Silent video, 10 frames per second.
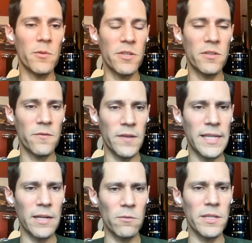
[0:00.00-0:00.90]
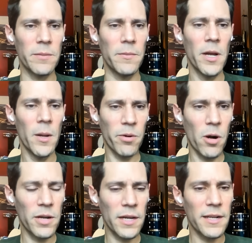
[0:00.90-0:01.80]
It was just feeling really
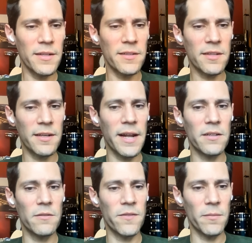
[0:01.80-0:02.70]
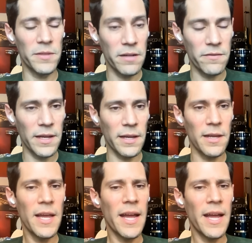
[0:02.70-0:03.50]
broken and disconnected from living,